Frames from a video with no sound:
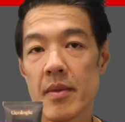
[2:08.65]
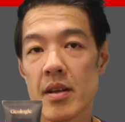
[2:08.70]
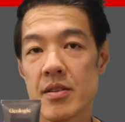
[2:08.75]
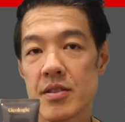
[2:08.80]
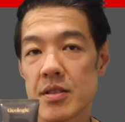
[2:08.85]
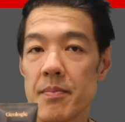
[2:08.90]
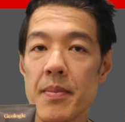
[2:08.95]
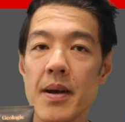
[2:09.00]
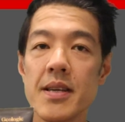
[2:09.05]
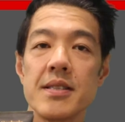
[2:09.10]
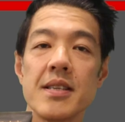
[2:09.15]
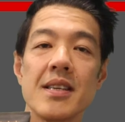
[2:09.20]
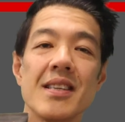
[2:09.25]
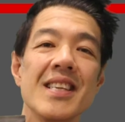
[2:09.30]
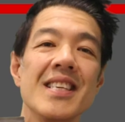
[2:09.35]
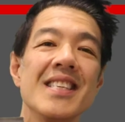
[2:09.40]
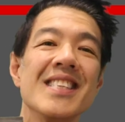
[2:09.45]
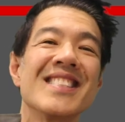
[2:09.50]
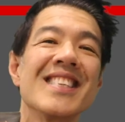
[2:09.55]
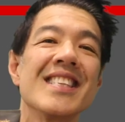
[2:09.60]
So
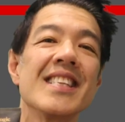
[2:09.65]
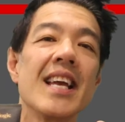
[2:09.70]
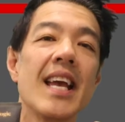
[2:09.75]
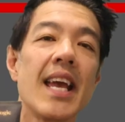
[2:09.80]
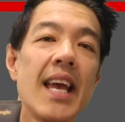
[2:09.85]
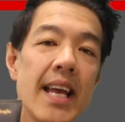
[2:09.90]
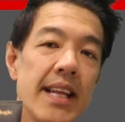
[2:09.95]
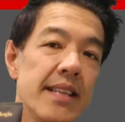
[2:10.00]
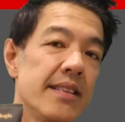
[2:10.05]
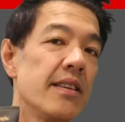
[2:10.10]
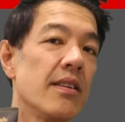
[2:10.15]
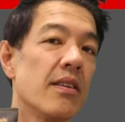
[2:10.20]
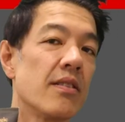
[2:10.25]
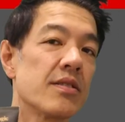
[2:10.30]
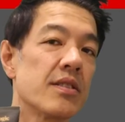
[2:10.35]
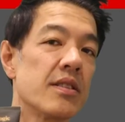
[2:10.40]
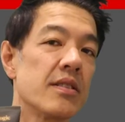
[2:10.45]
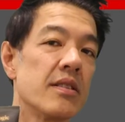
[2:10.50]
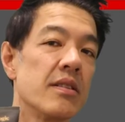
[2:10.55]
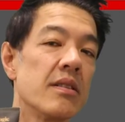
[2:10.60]
basically, it's an
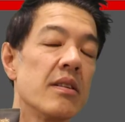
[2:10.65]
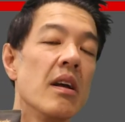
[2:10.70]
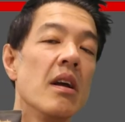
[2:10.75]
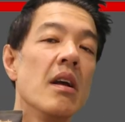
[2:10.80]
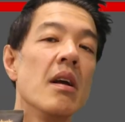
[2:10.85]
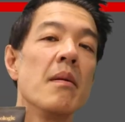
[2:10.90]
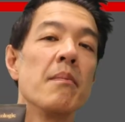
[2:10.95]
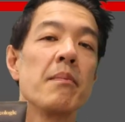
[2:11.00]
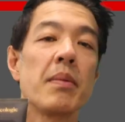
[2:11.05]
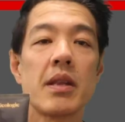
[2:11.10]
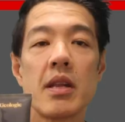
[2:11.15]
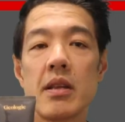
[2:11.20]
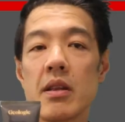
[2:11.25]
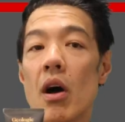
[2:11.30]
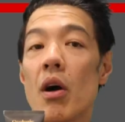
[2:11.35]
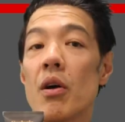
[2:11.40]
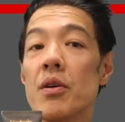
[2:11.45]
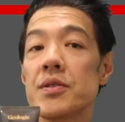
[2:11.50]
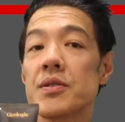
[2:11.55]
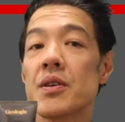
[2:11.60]
antioxidant, but it
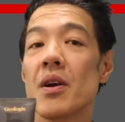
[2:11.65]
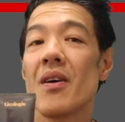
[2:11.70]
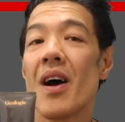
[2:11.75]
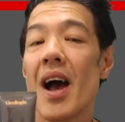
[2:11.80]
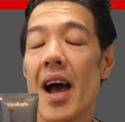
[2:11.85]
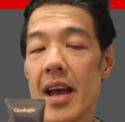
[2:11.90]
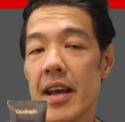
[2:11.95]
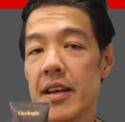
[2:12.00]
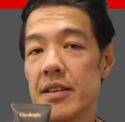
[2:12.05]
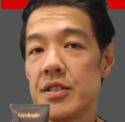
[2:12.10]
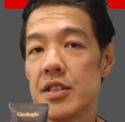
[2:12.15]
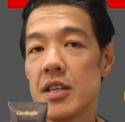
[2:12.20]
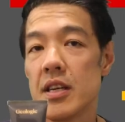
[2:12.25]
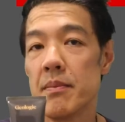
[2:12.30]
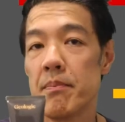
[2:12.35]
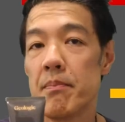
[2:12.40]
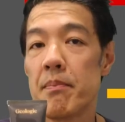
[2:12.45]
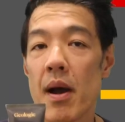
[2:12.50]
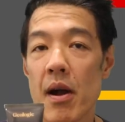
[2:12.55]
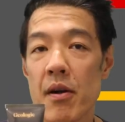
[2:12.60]
also aids
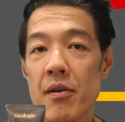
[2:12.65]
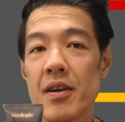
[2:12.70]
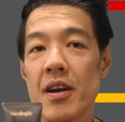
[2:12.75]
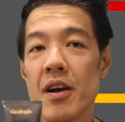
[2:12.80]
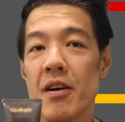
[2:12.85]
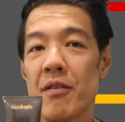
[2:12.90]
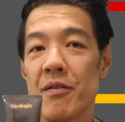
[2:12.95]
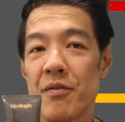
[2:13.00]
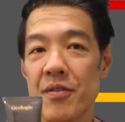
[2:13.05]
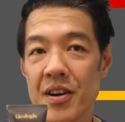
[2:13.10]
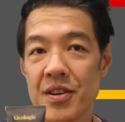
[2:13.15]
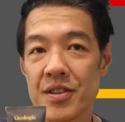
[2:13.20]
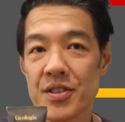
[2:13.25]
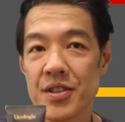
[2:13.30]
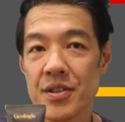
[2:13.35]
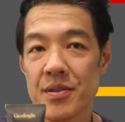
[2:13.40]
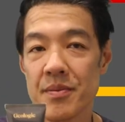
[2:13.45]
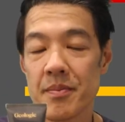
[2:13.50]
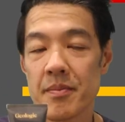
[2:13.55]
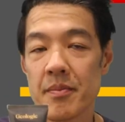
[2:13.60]
in barrier
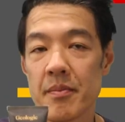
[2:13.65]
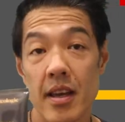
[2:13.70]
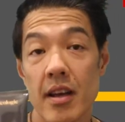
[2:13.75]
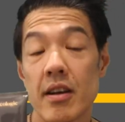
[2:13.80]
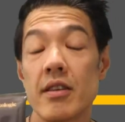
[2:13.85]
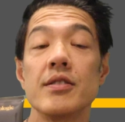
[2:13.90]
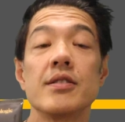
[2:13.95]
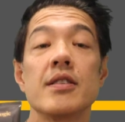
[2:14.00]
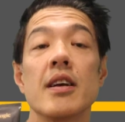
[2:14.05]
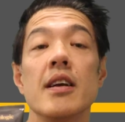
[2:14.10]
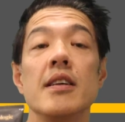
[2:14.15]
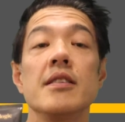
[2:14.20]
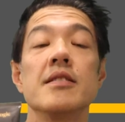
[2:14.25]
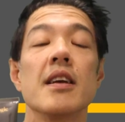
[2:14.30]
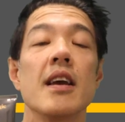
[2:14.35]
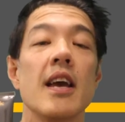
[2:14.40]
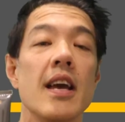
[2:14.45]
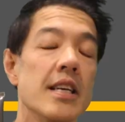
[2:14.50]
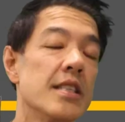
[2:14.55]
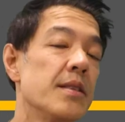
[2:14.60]
function. It contains
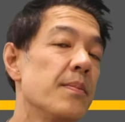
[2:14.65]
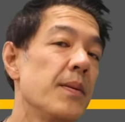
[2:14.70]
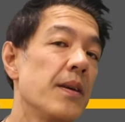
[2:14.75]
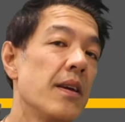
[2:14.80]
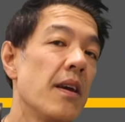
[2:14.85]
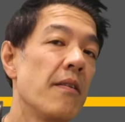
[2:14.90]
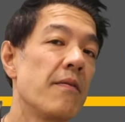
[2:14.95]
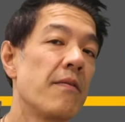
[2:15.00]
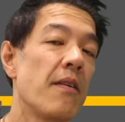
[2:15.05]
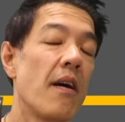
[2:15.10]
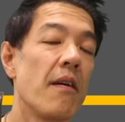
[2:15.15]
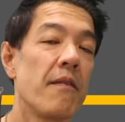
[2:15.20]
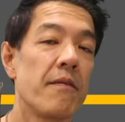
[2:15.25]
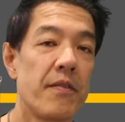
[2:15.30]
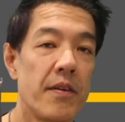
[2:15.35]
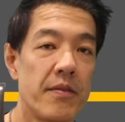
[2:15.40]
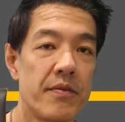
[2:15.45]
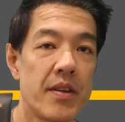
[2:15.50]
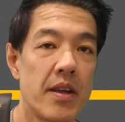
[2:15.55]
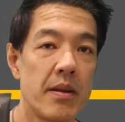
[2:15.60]
SPF
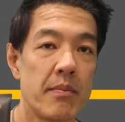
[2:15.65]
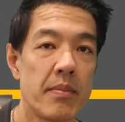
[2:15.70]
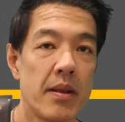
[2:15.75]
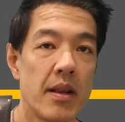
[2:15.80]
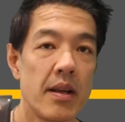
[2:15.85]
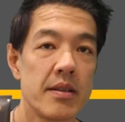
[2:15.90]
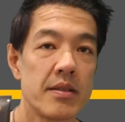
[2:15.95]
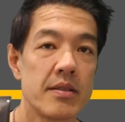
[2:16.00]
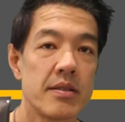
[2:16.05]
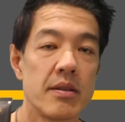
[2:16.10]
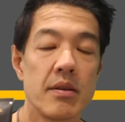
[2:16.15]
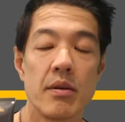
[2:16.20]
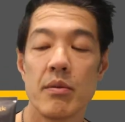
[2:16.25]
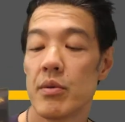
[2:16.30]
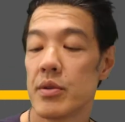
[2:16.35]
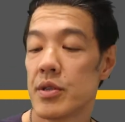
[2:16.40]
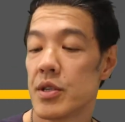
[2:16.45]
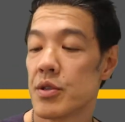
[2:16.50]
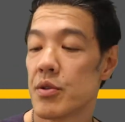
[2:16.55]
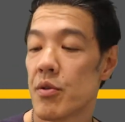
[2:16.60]
15+,
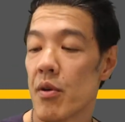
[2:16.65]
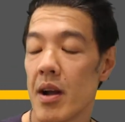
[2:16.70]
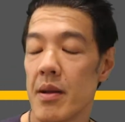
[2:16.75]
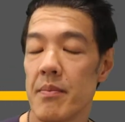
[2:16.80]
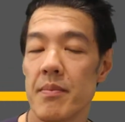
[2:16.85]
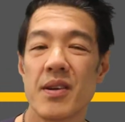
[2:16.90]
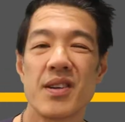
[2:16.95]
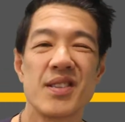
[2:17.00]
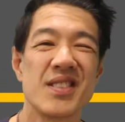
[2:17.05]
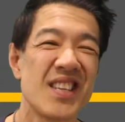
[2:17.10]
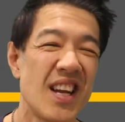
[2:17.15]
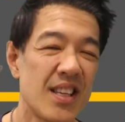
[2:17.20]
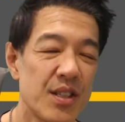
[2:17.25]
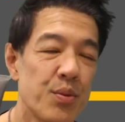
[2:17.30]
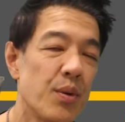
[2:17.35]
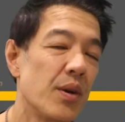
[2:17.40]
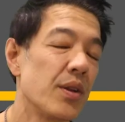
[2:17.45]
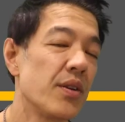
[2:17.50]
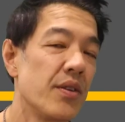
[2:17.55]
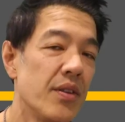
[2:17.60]
which is great because
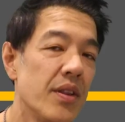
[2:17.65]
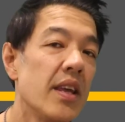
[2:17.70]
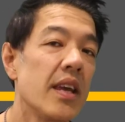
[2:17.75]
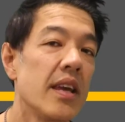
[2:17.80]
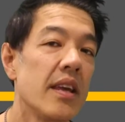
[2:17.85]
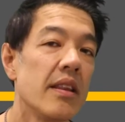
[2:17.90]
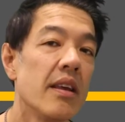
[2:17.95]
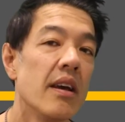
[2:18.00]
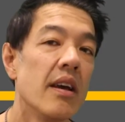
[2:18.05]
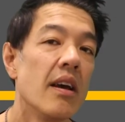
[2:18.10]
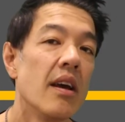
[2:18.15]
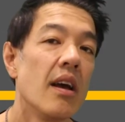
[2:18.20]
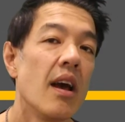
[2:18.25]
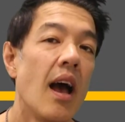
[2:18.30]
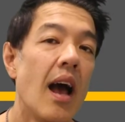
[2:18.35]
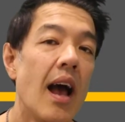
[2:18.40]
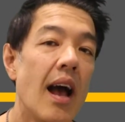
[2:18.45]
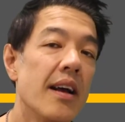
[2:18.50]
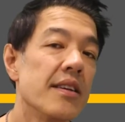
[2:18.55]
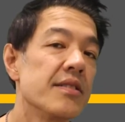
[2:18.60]
that's what you need
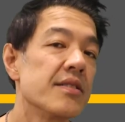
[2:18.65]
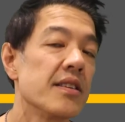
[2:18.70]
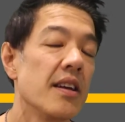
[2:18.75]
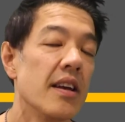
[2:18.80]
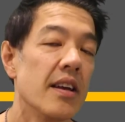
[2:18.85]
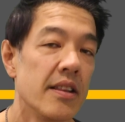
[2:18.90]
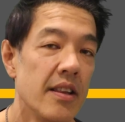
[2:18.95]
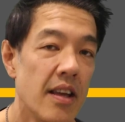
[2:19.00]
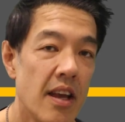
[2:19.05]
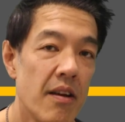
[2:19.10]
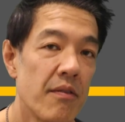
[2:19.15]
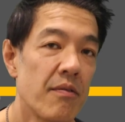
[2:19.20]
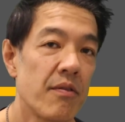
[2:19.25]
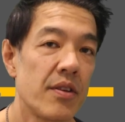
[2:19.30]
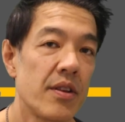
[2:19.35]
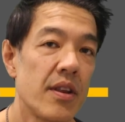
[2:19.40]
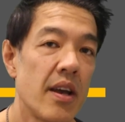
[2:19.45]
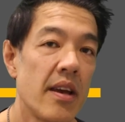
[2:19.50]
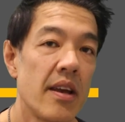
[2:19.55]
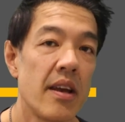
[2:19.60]
as an
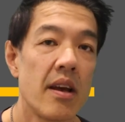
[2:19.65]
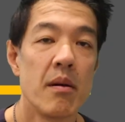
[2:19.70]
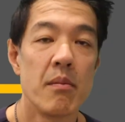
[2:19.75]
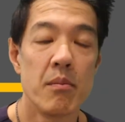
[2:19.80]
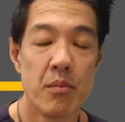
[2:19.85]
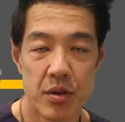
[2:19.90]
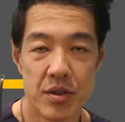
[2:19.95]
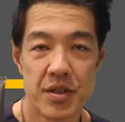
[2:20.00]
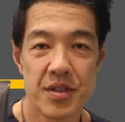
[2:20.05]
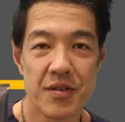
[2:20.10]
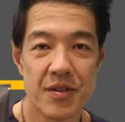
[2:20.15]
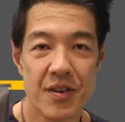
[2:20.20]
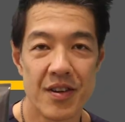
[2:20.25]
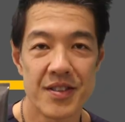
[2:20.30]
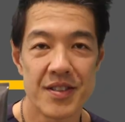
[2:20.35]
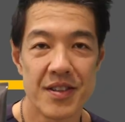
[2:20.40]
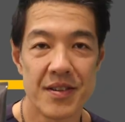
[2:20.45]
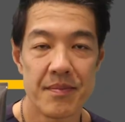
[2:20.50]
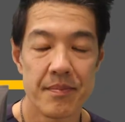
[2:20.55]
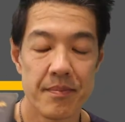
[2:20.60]
everyday
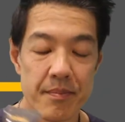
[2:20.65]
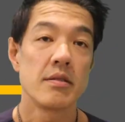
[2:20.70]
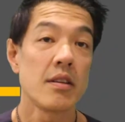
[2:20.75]
moisturizer.